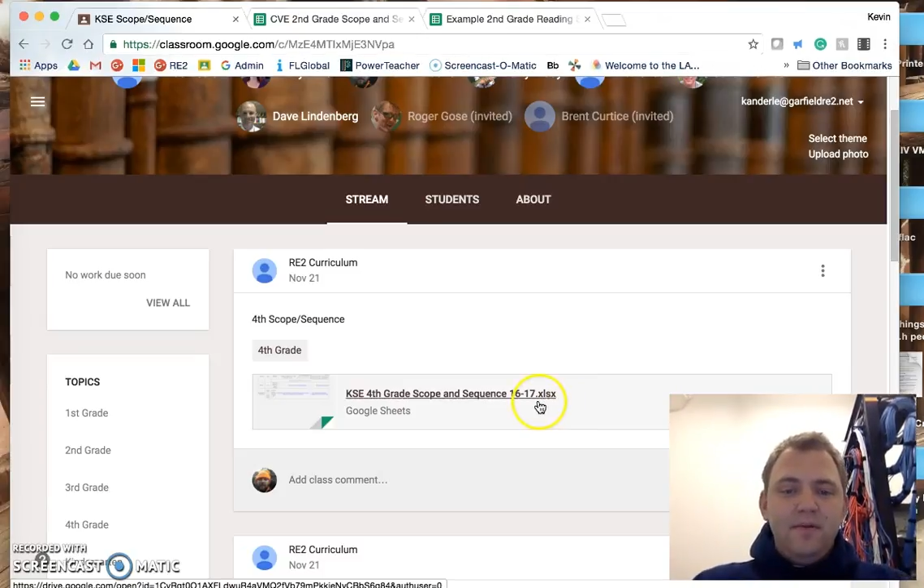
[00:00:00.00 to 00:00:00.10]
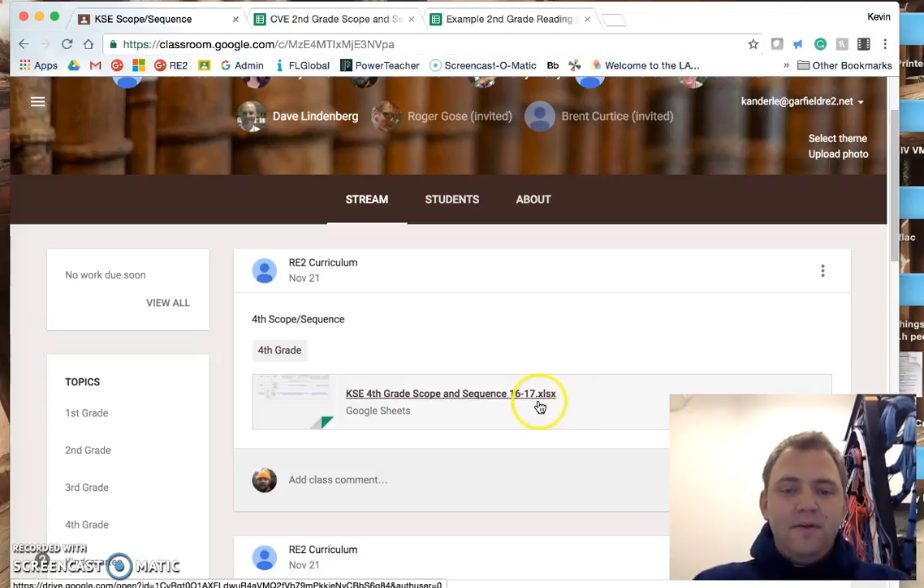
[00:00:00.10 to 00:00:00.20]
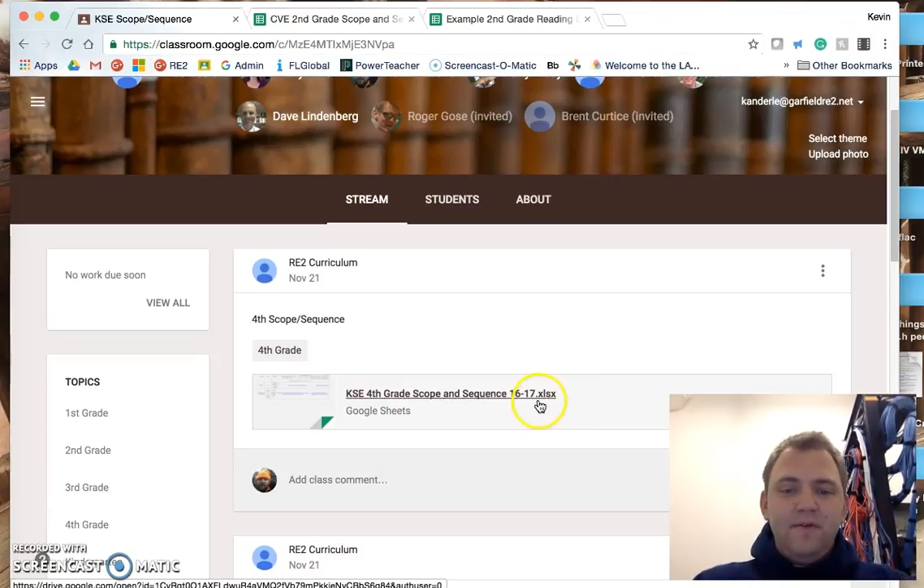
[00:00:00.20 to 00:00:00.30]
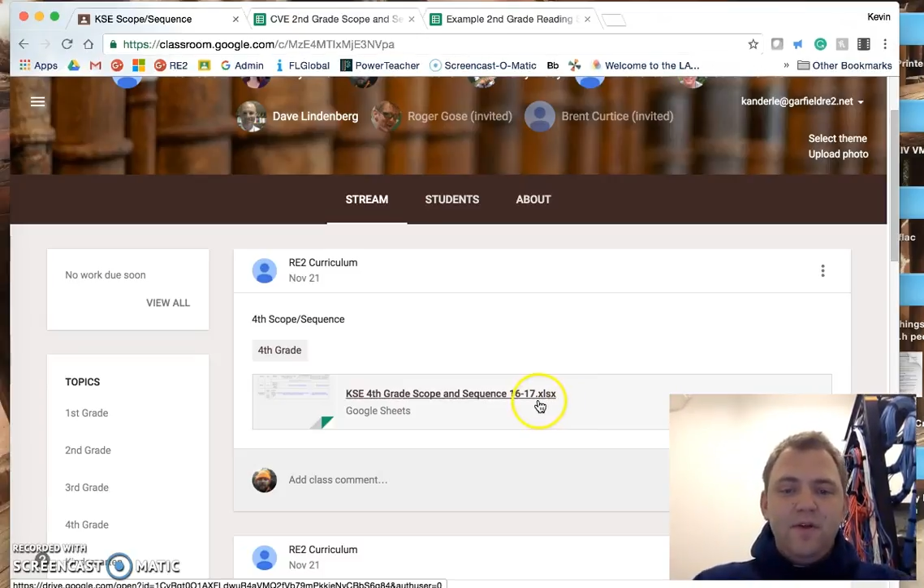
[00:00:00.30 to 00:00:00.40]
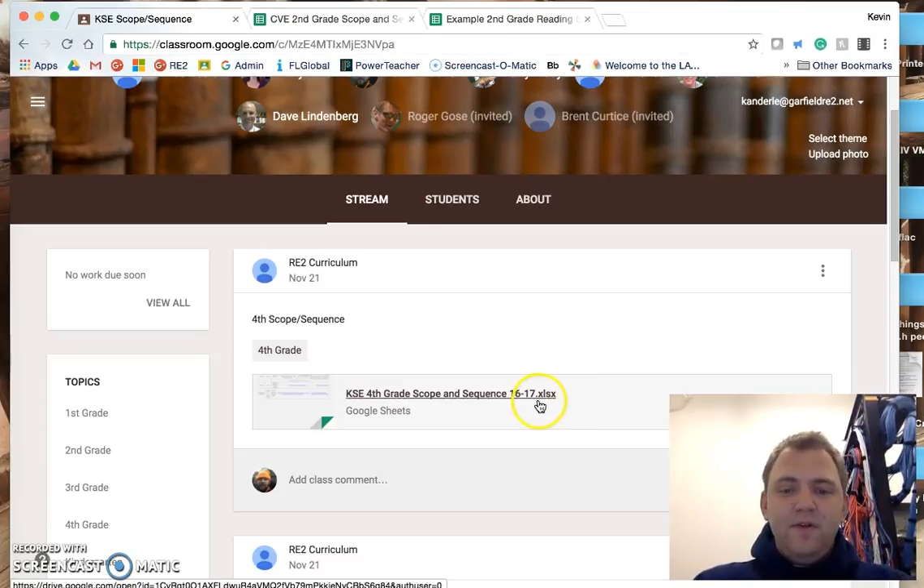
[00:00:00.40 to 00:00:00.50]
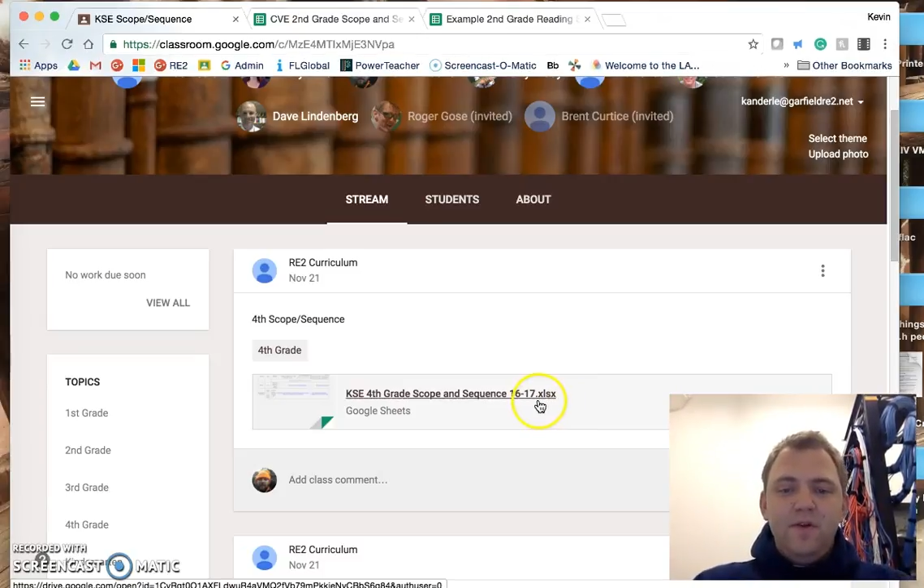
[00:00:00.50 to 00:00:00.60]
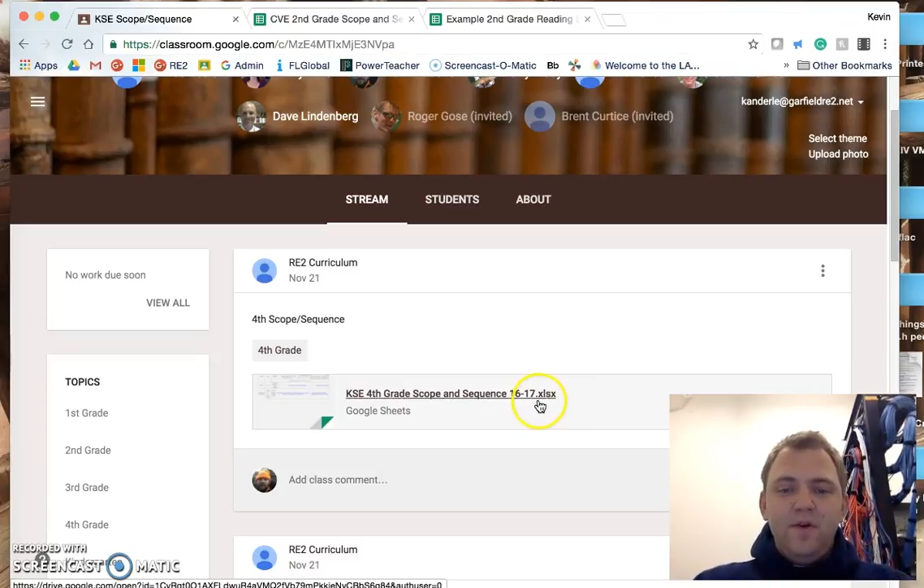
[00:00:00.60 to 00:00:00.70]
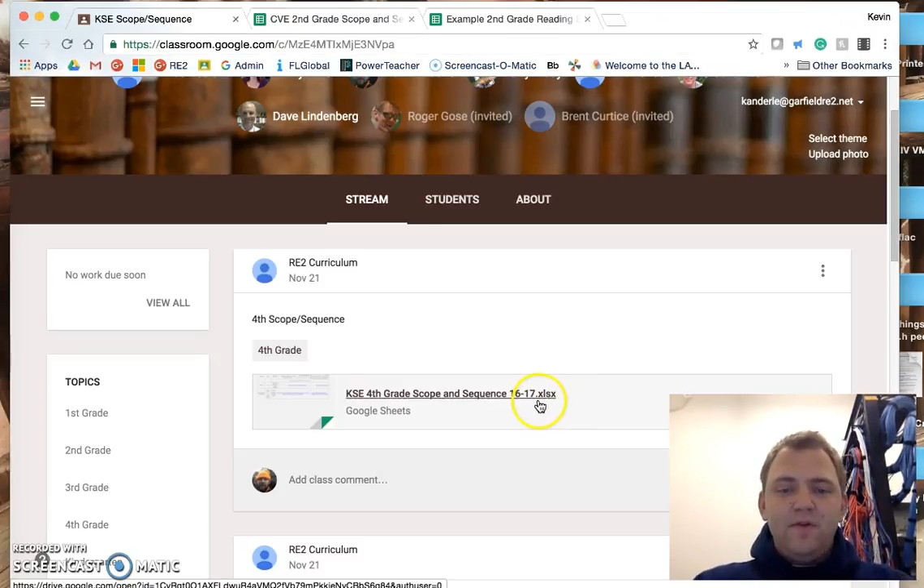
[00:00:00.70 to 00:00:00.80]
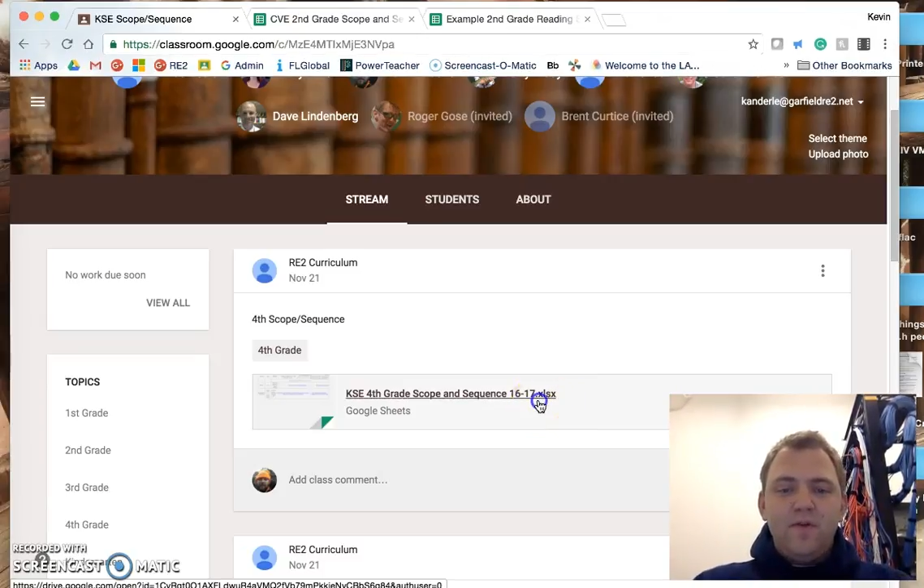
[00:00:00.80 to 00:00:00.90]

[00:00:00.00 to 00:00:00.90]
If you do have